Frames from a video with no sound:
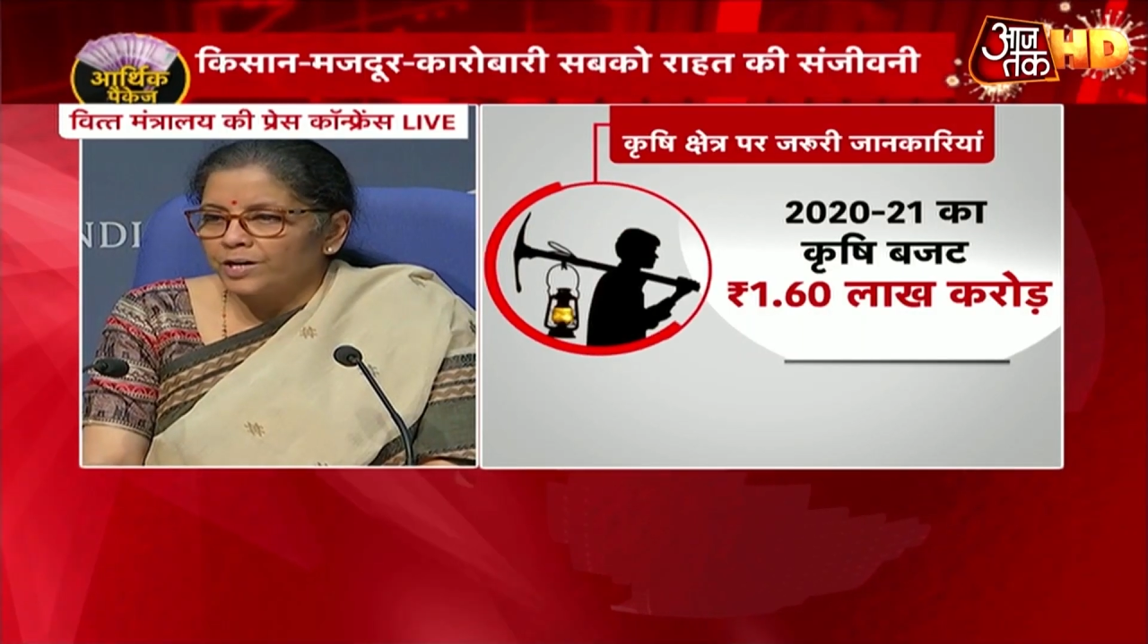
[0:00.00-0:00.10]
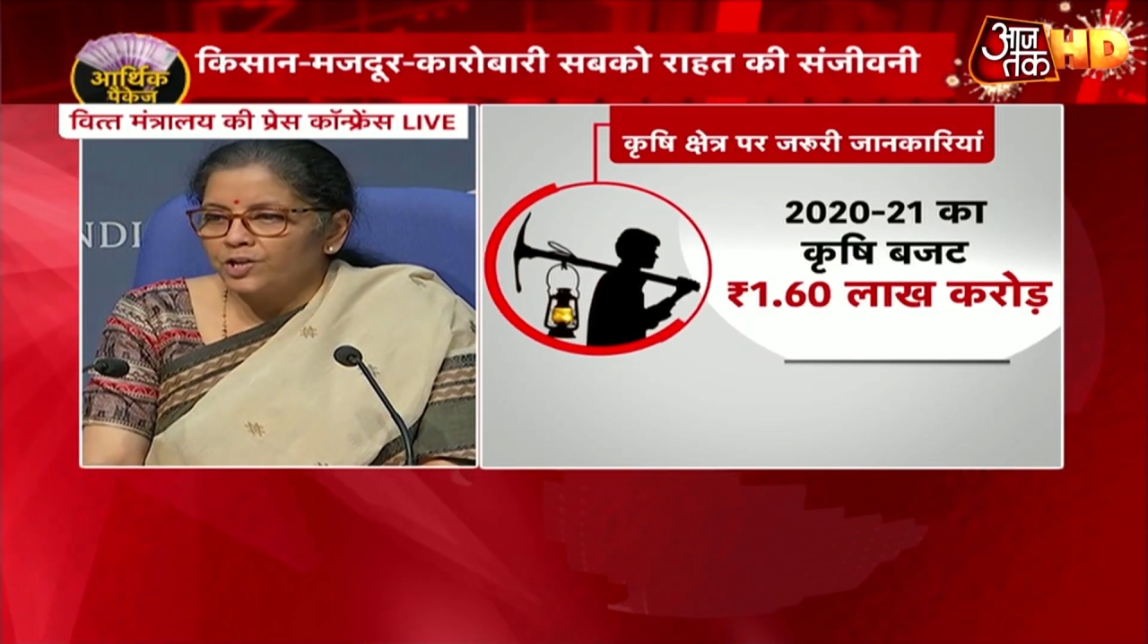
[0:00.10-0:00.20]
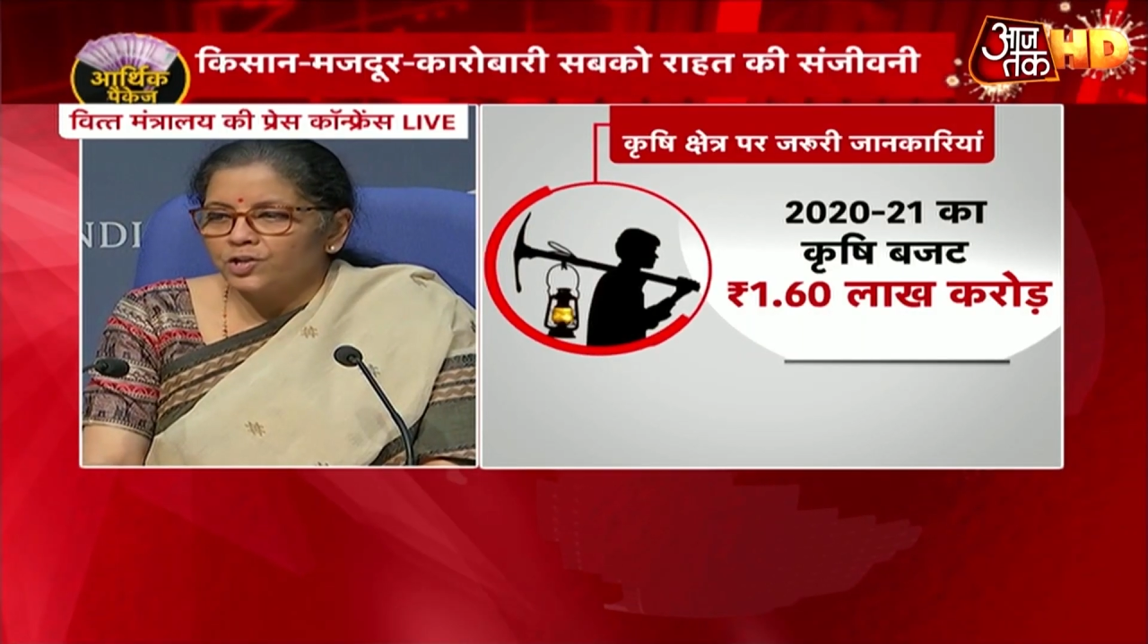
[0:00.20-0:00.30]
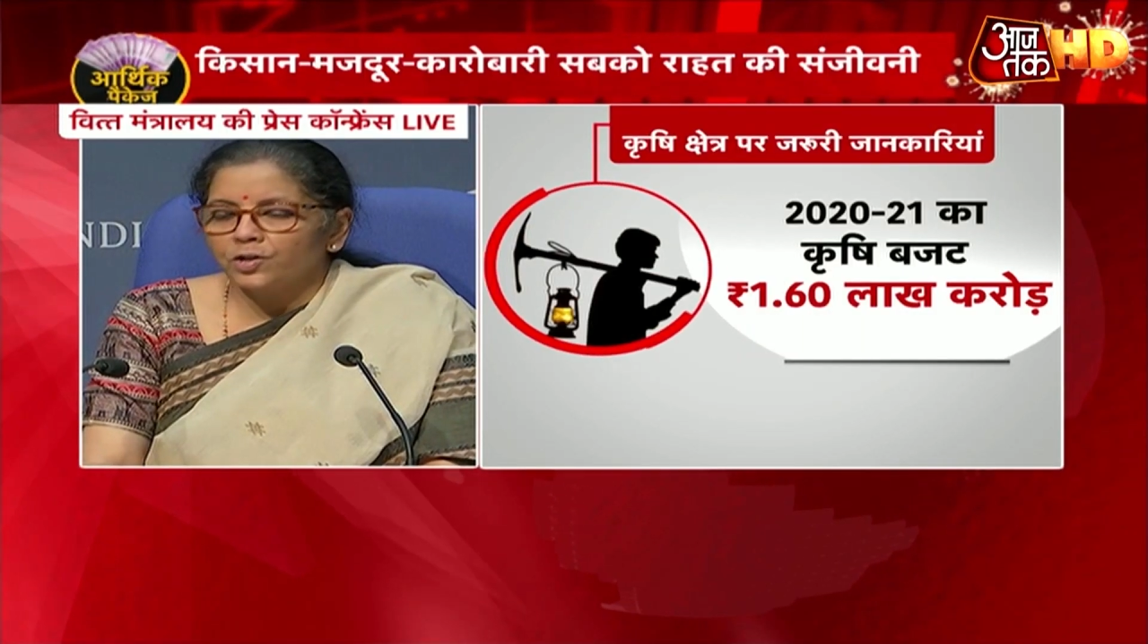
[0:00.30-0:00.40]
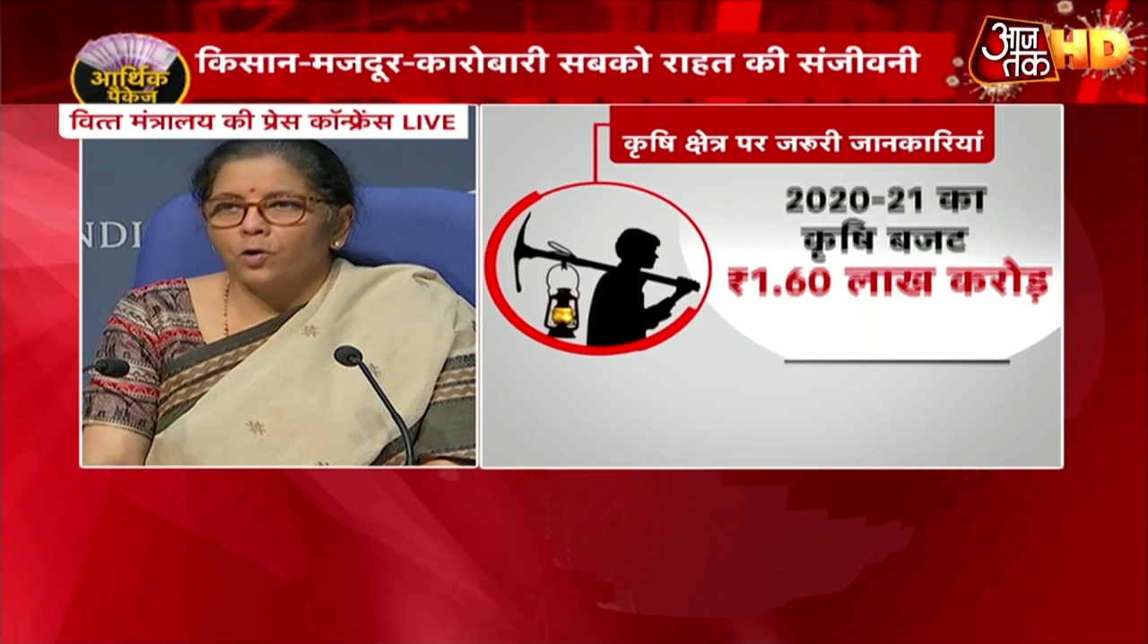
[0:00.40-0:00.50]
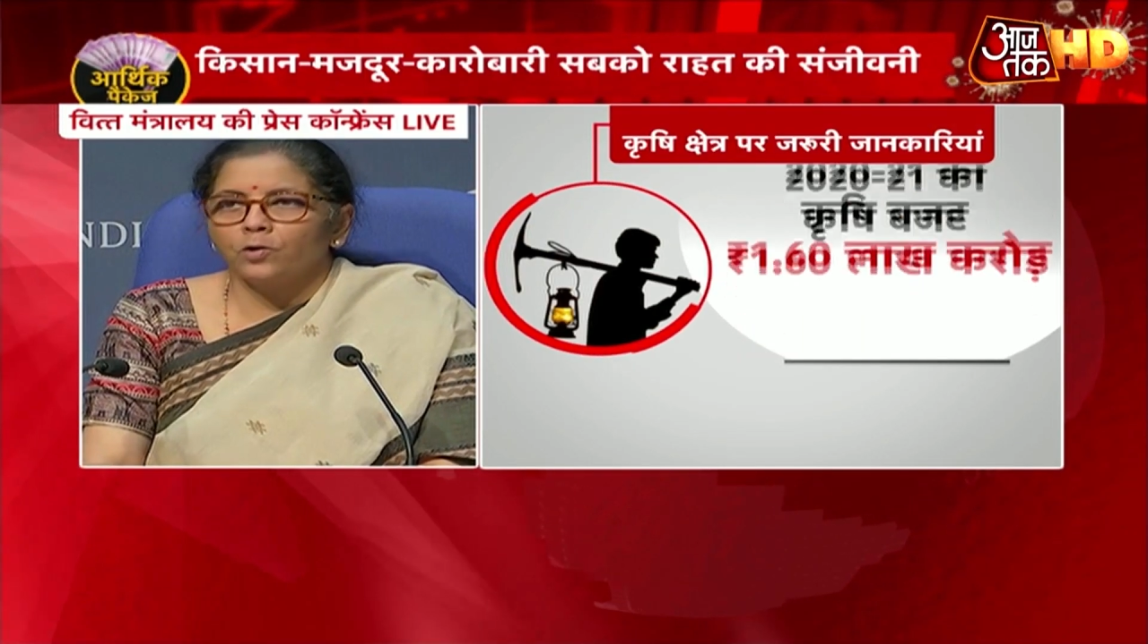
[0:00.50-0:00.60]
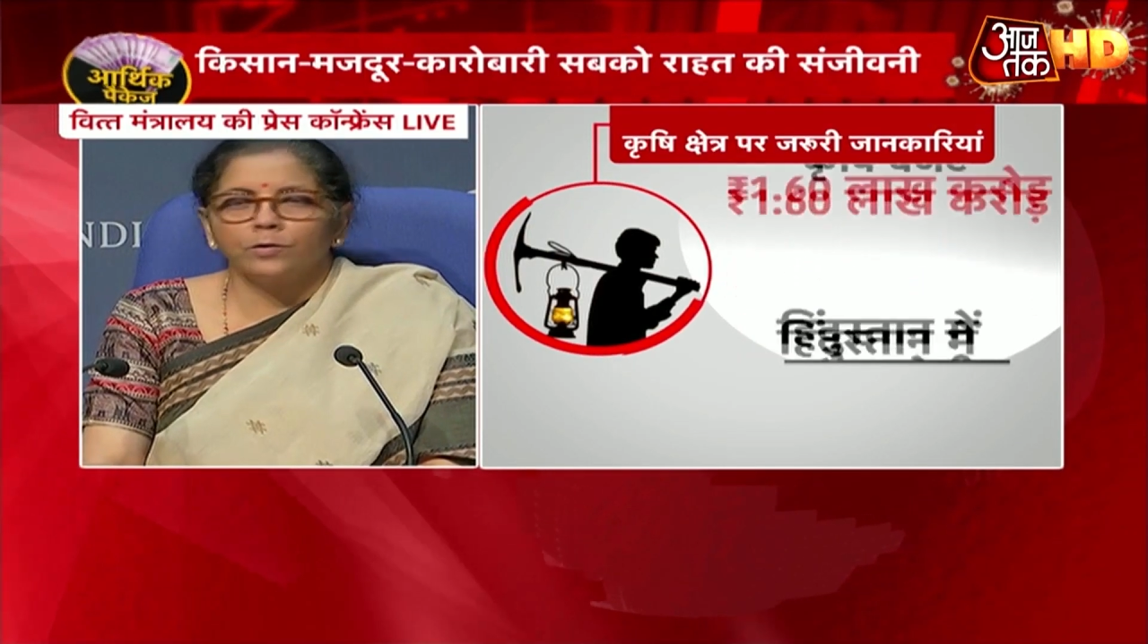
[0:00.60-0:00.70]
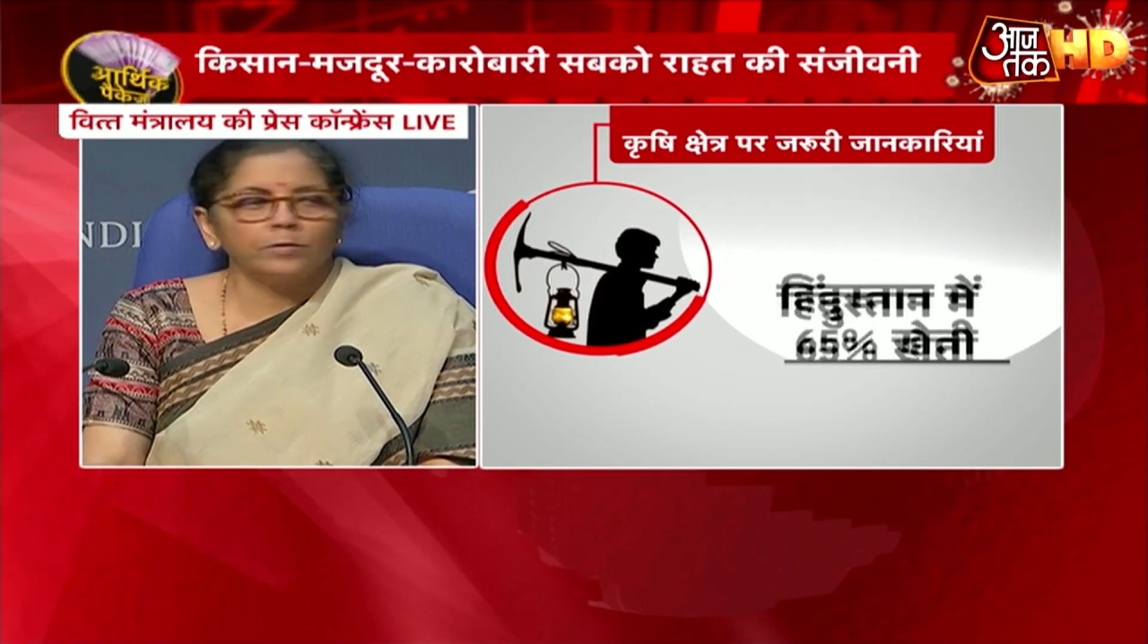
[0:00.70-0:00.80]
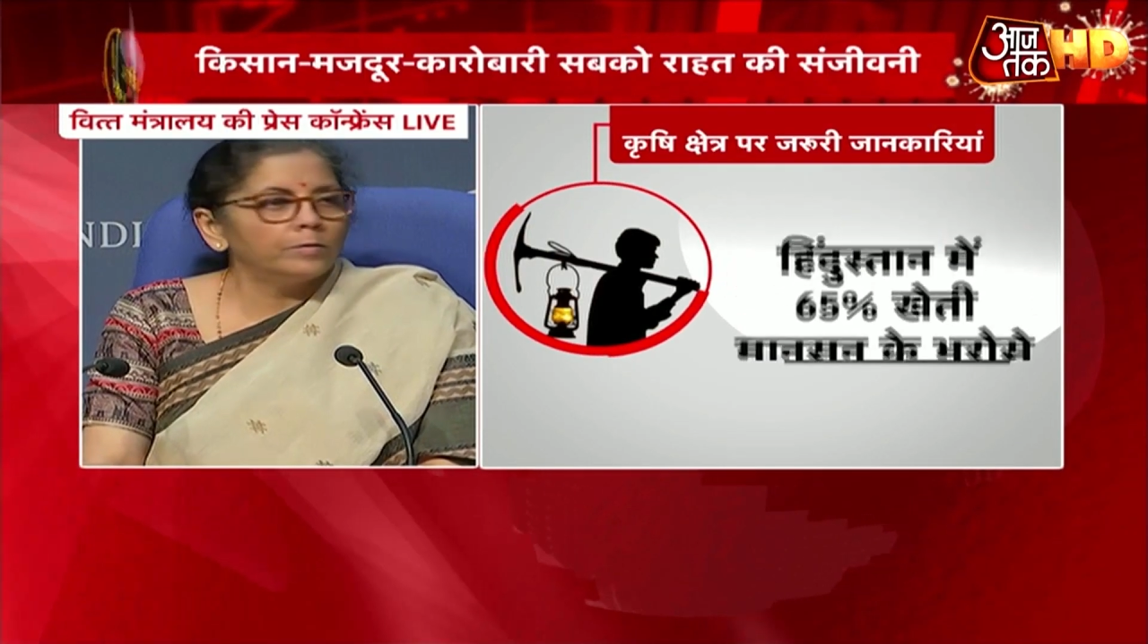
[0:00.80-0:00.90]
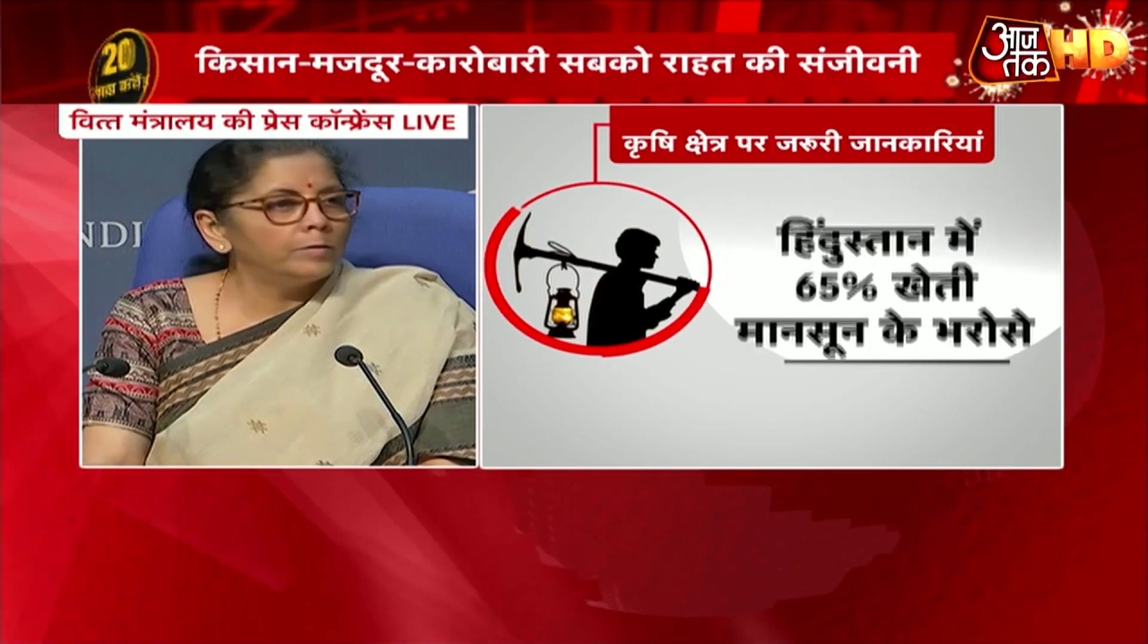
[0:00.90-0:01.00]
nation
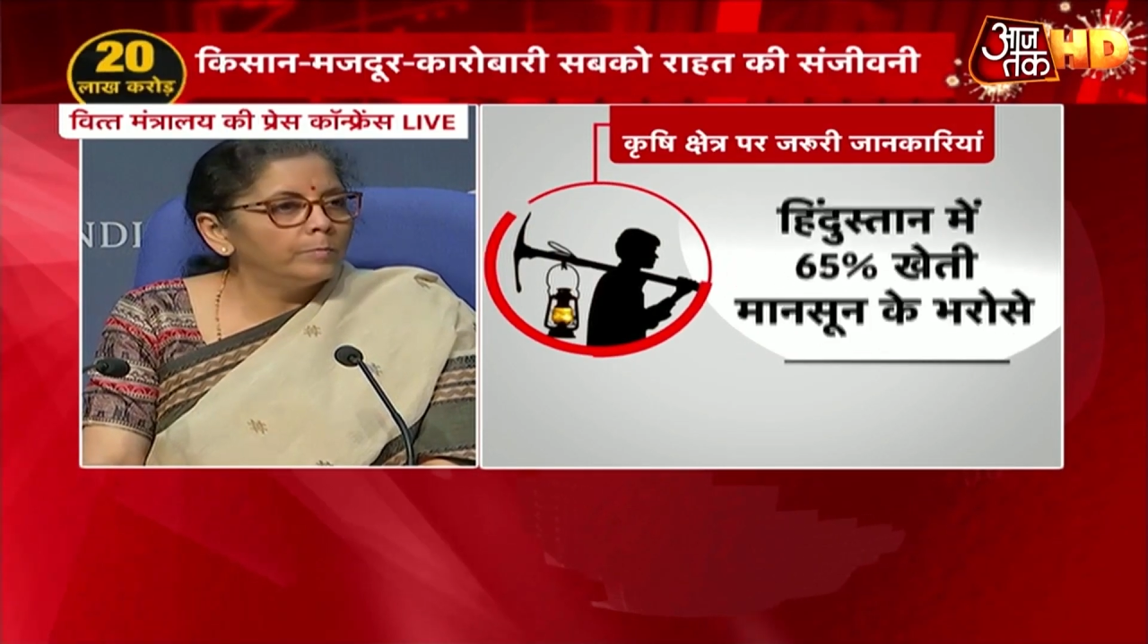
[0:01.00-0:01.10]
on